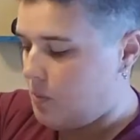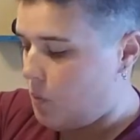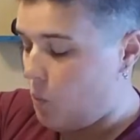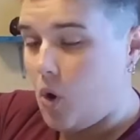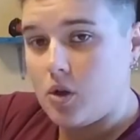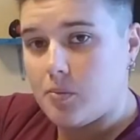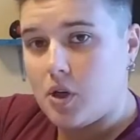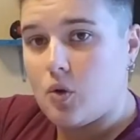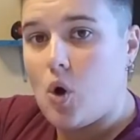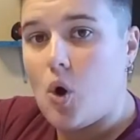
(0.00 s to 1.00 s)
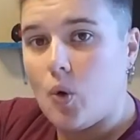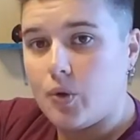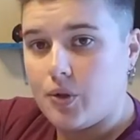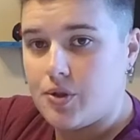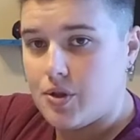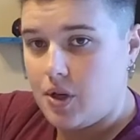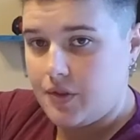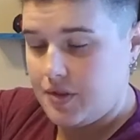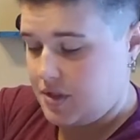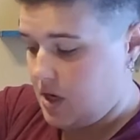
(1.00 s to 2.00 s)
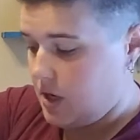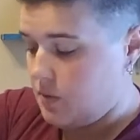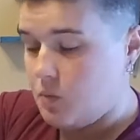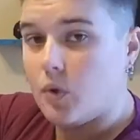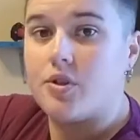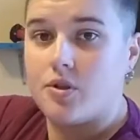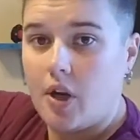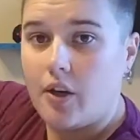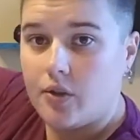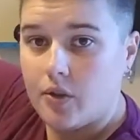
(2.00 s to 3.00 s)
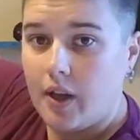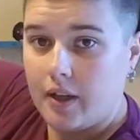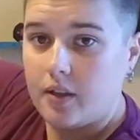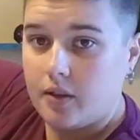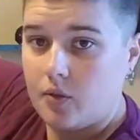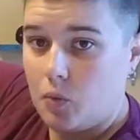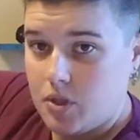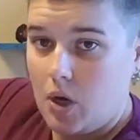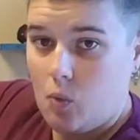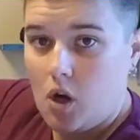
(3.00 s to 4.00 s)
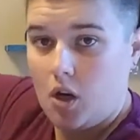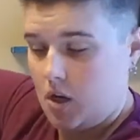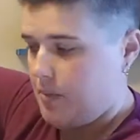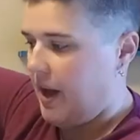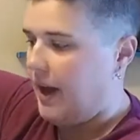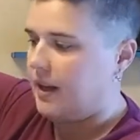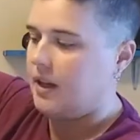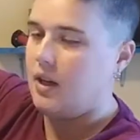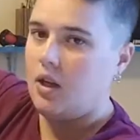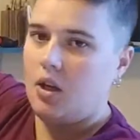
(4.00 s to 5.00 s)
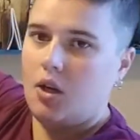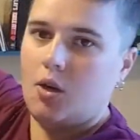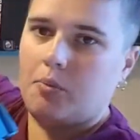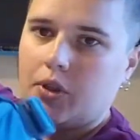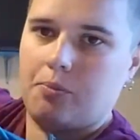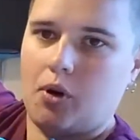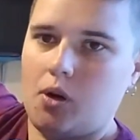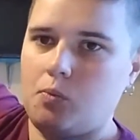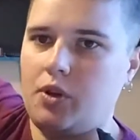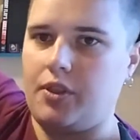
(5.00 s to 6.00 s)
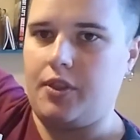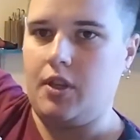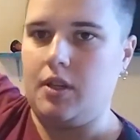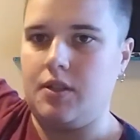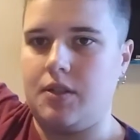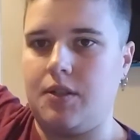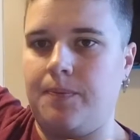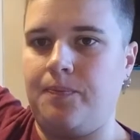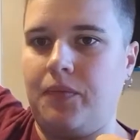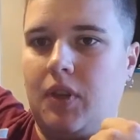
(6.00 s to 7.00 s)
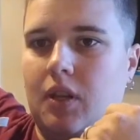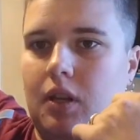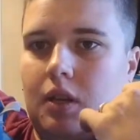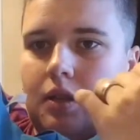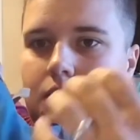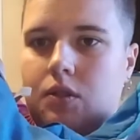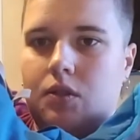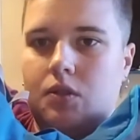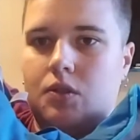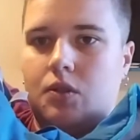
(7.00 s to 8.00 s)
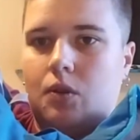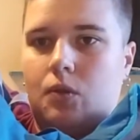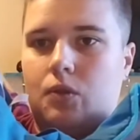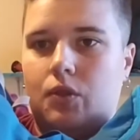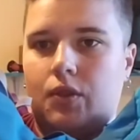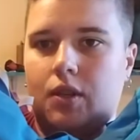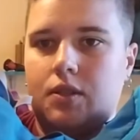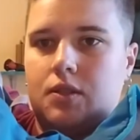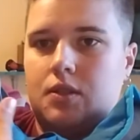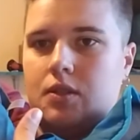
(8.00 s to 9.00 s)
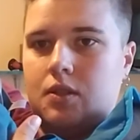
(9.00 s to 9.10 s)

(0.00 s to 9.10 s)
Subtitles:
water bottle holders on the side, which I do like, which I want on a pack. But the problem with this is, so this